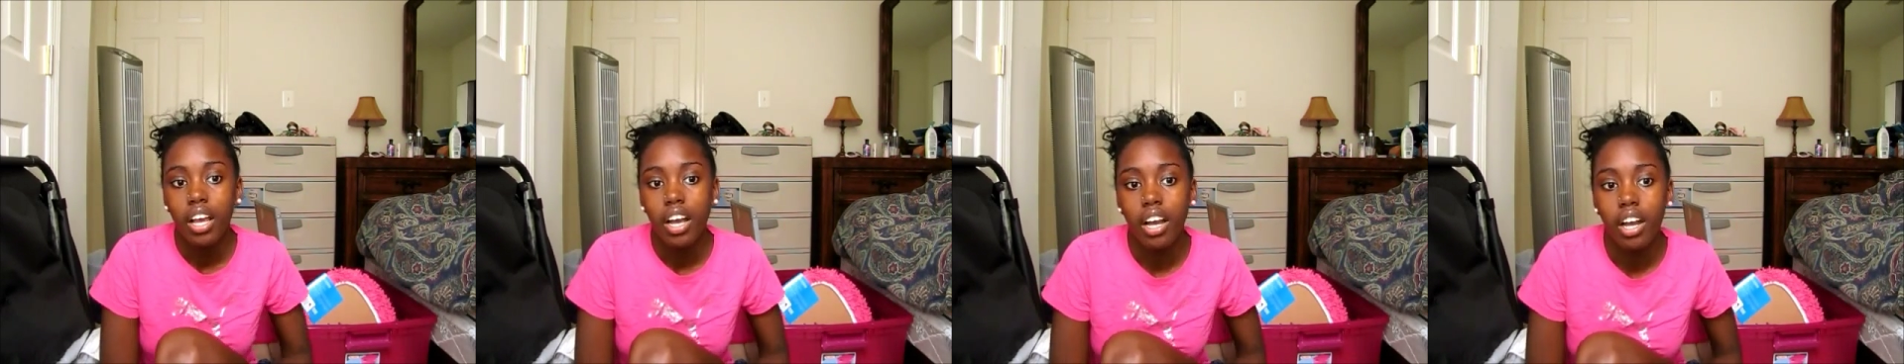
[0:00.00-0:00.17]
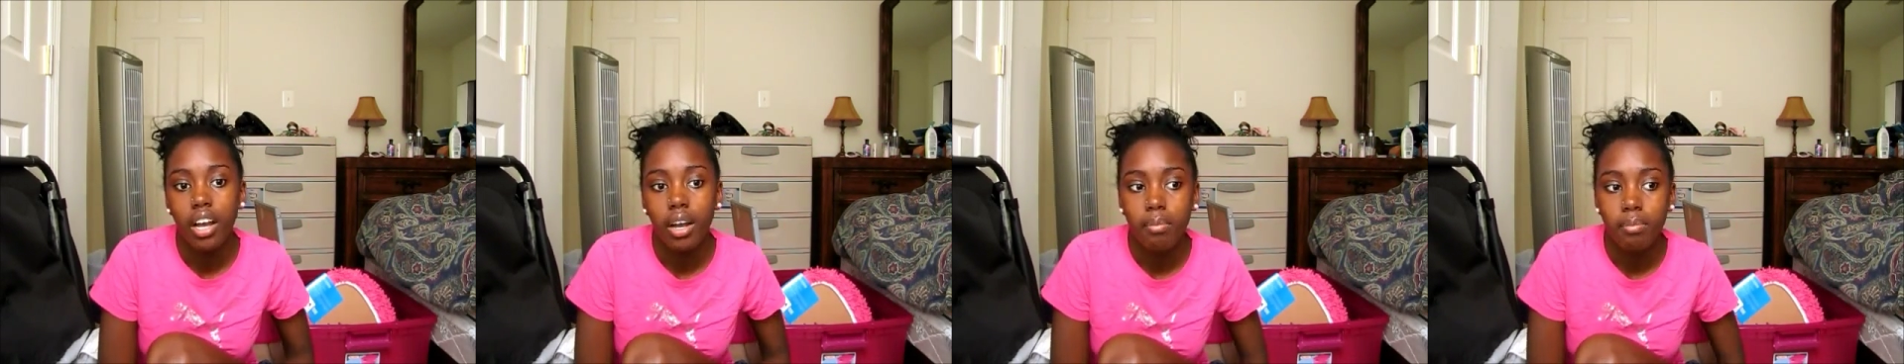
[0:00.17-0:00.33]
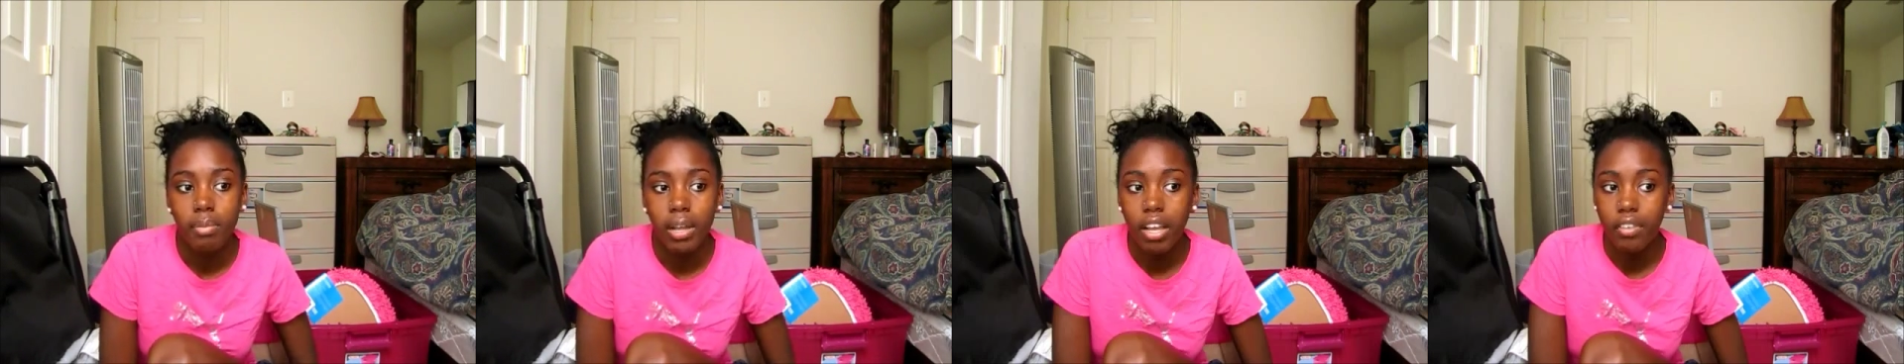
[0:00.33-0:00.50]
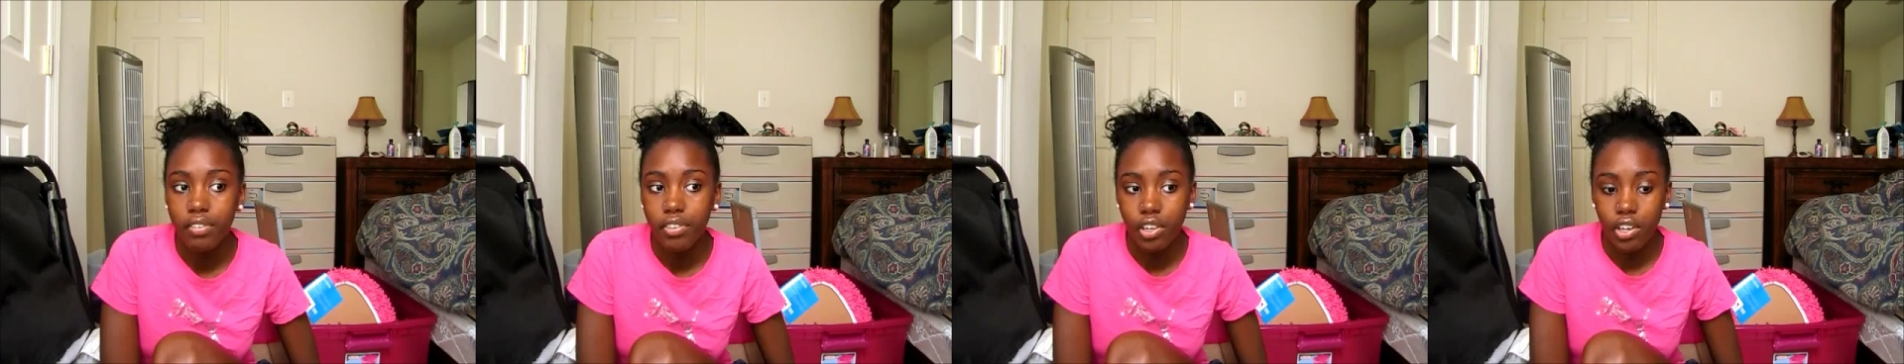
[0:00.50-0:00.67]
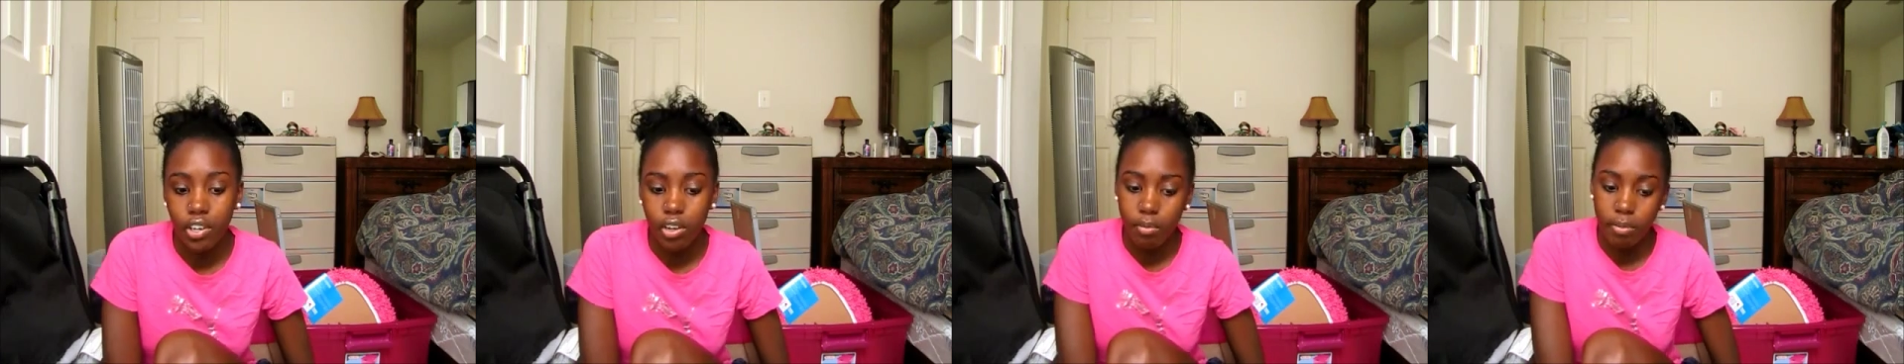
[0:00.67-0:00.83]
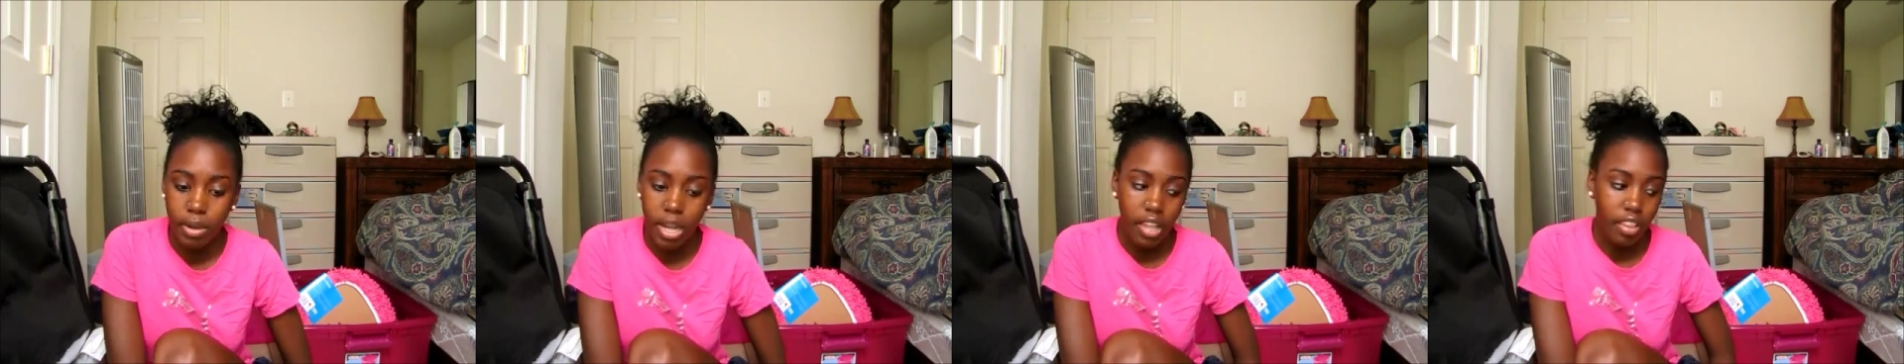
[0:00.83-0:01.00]
have
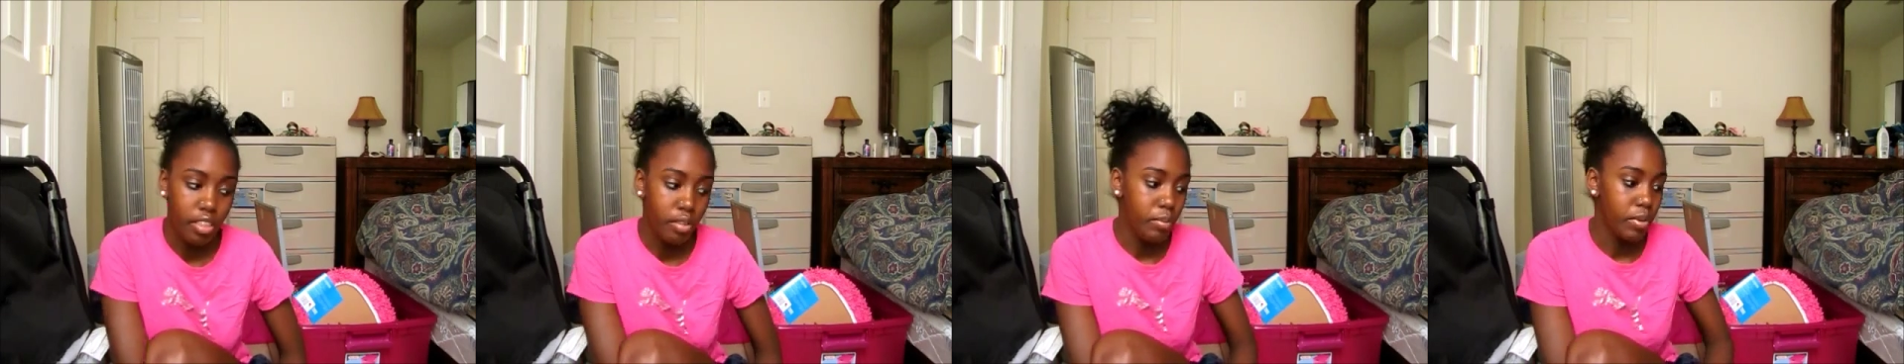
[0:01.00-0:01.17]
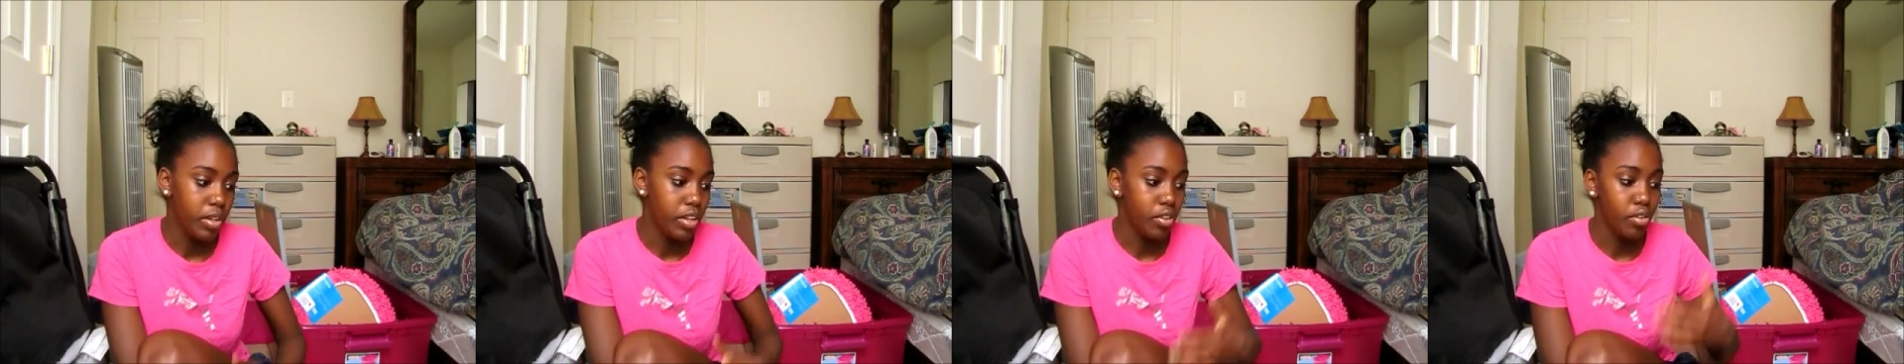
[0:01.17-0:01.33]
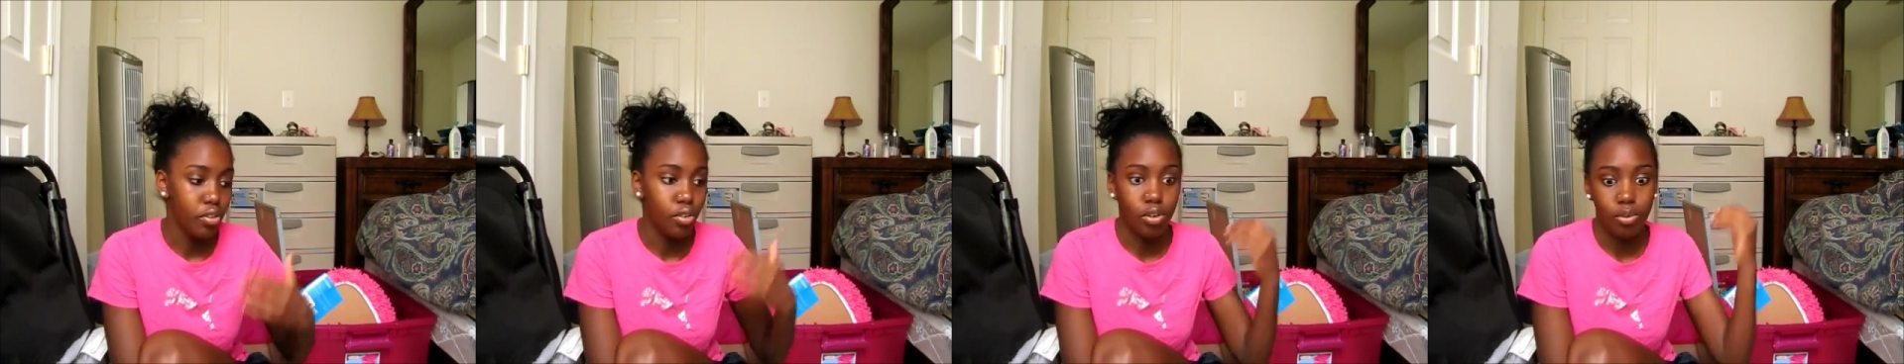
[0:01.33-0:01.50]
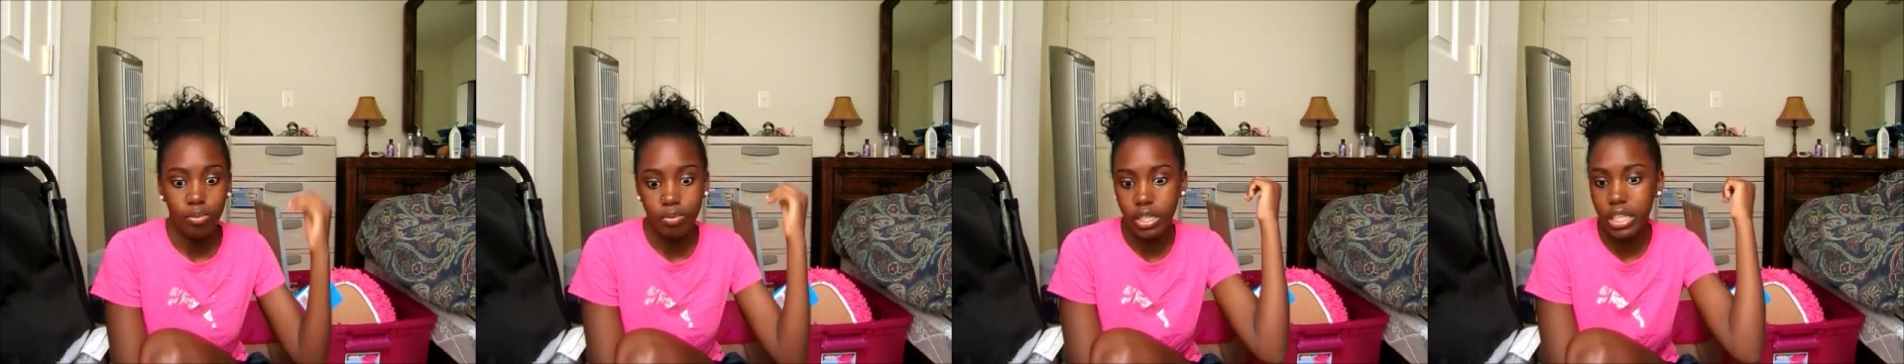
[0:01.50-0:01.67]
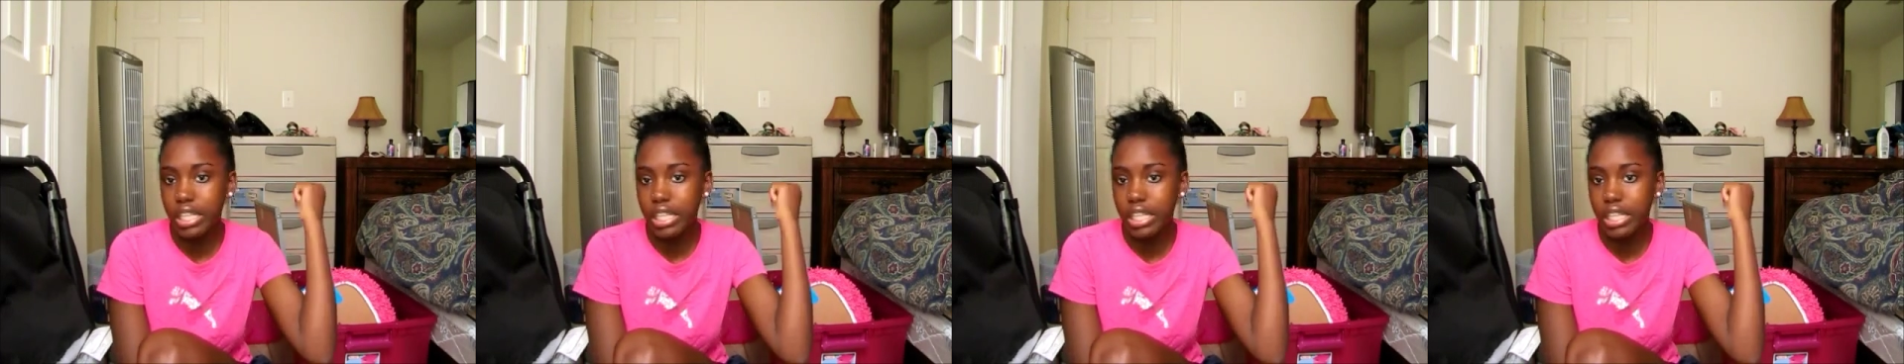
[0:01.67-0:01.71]
your own bathroom in your dorm,